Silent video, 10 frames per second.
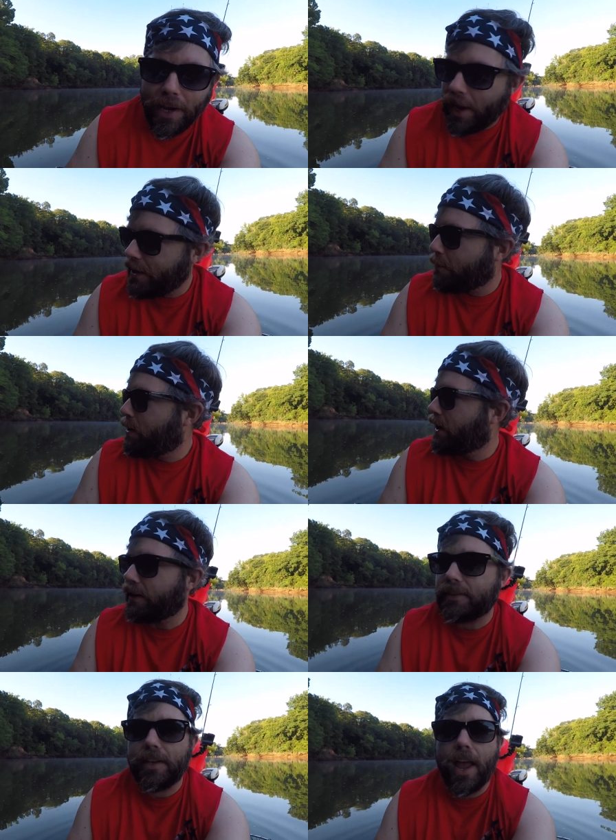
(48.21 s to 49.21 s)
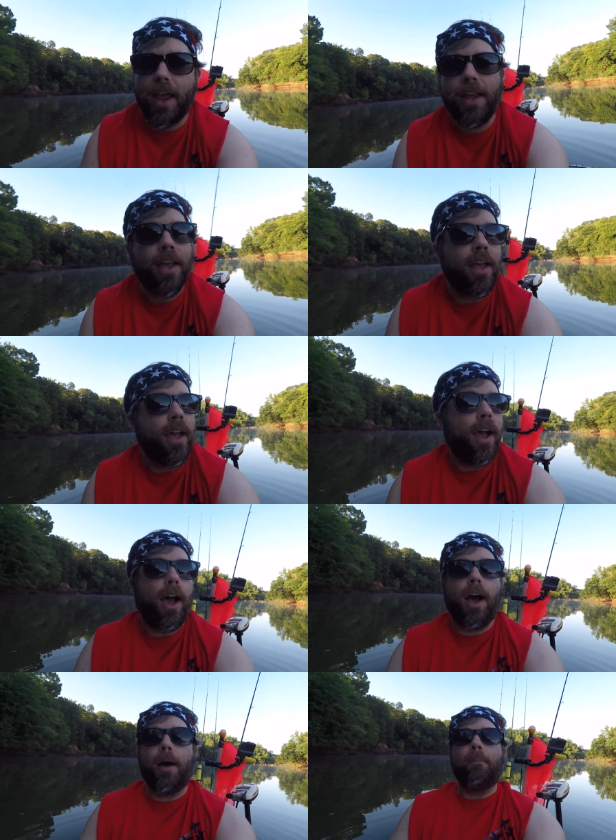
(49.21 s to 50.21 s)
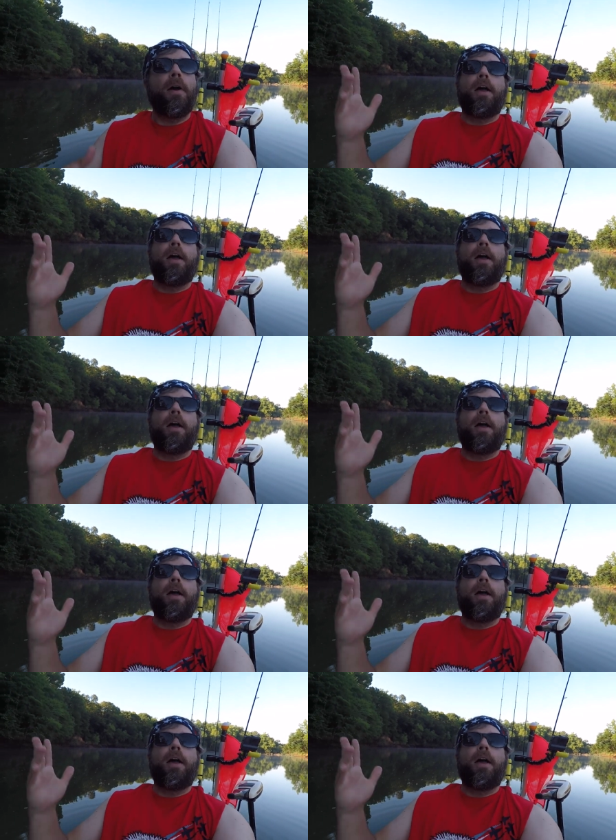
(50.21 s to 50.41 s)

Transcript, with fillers: Independence Day. Um,